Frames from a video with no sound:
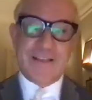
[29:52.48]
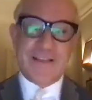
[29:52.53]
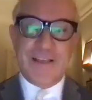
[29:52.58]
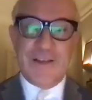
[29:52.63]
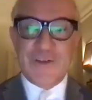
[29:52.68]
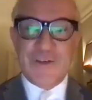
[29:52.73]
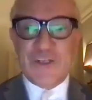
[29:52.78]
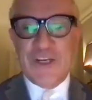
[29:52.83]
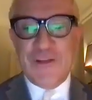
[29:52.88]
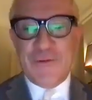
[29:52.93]
so
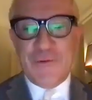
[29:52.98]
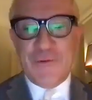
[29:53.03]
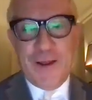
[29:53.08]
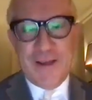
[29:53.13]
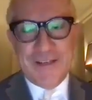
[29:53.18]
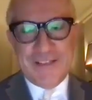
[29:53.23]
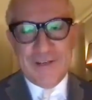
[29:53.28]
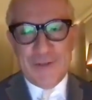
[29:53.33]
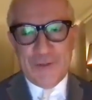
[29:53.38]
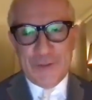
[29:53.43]
she
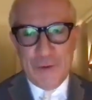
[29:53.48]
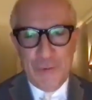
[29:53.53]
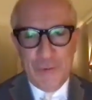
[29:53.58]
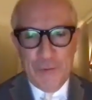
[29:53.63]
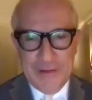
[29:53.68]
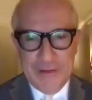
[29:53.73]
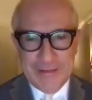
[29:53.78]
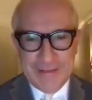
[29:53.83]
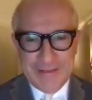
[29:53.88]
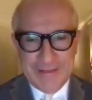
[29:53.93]
quite
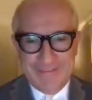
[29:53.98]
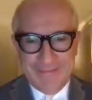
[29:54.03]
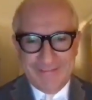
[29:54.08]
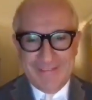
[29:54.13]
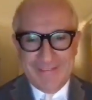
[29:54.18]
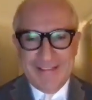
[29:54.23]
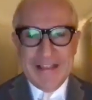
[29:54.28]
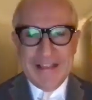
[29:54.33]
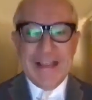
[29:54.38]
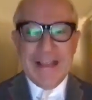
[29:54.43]
enjoyed
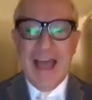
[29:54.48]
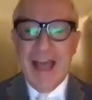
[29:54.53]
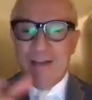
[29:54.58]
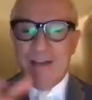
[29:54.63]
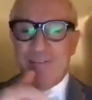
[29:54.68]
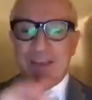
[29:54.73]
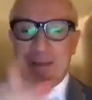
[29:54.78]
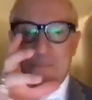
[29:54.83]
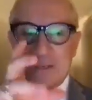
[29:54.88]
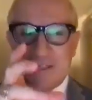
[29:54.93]

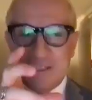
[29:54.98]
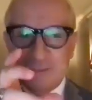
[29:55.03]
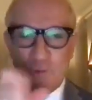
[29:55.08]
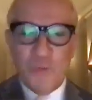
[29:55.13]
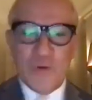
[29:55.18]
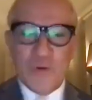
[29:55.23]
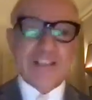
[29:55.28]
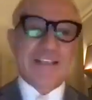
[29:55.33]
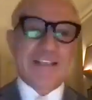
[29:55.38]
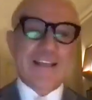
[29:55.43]
having a bit of a
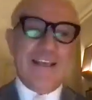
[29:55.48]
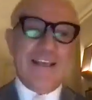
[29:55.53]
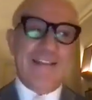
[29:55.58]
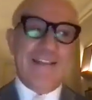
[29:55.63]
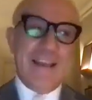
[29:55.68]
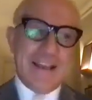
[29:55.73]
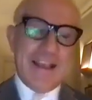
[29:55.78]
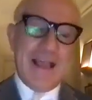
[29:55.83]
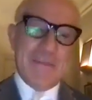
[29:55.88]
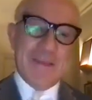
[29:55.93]
whiskey and
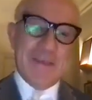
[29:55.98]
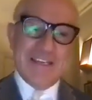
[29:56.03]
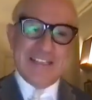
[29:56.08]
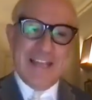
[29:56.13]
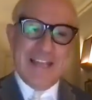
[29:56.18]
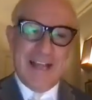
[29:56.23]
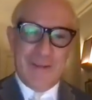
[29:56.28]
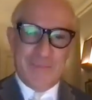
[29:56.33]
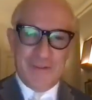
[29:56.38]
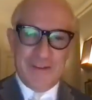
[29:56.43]
then coming
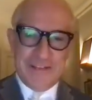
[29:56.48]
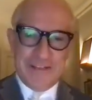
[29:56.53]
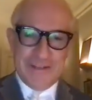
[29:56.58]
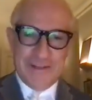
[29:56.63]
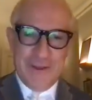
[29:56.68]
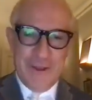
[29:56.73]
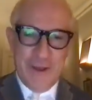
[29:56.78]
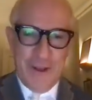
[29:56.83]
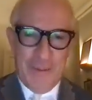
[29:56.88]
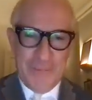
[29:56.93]
down with
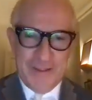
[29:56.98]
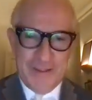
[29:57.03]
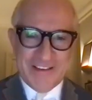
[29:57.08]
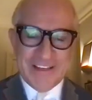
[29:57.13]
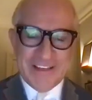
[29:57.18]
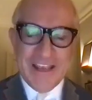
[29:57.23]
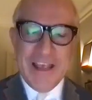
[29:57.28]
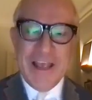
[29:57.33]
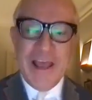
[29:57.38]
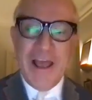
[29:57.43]
the
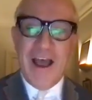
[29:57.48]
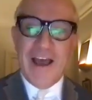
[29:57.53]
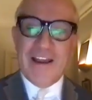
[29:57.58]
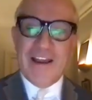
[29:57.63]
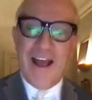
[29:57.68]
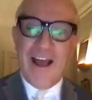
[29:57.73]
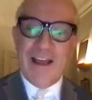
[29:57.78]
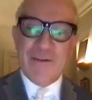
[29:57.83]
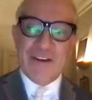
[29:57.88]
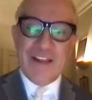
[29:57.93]
Commons, and
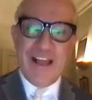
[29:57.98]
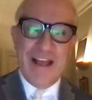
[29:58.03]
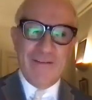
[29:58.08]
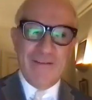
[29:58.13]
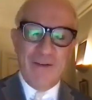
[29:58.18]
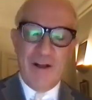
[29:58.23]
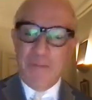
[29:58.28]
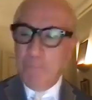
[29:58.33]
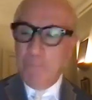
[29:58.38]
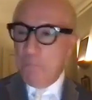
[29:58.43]
I would have
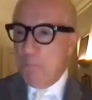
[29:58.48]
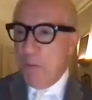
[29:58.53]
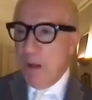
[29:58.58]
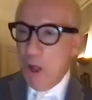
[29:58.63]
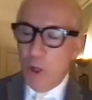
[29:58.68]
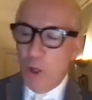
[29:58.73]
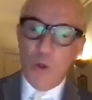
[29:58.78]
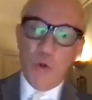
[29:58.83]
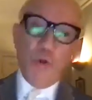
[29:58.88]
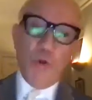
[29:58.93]
her
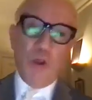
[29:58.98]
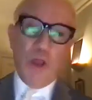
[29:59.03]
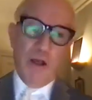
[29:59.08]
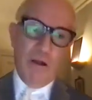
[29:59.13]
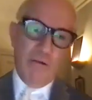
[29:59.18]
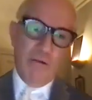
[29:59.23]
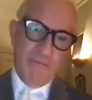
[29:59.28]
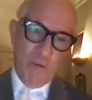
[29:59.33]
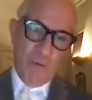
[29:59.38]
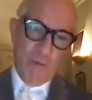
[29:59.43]
bowl
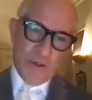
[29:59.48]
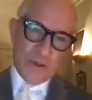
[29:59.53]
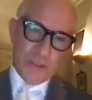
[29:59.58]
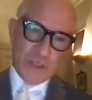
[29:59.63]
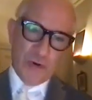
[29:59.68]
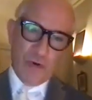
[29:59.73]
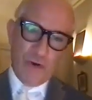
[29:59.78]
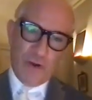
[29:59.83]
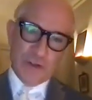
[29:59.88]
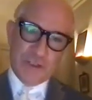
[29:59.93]
her voice
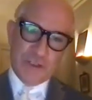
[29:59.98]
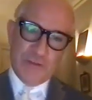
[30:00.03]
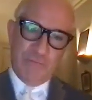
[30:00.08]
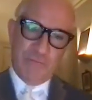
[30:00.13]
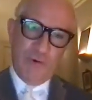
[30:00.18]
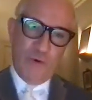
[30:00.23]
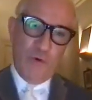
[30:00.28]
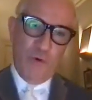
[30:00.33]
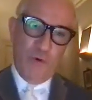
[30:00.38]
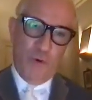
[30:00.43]
across the
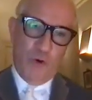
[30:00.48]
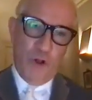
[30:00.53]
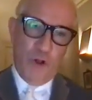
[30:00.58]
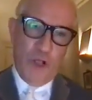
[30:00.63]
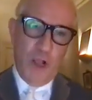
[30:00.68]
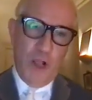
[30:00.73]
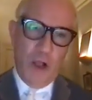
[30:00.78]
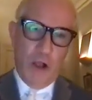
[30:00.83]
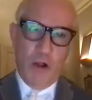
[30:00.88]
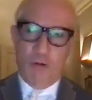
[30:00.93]
floor.
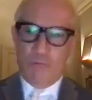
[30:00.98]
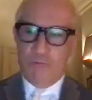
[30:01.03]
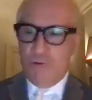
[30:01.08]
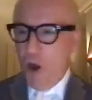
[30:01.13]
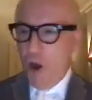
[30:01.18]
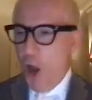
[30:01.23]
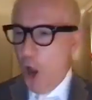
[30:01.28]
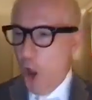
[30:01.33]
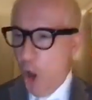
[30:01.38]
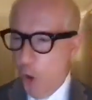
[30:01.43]
"Oh
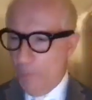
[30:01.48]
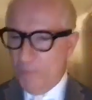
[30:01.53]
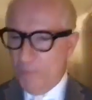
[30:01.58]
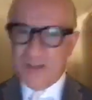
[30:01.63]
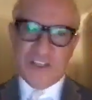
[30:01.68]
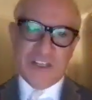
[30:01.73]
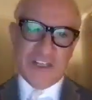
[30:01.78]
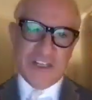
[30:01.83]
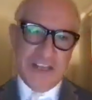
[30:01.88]
no, Mr.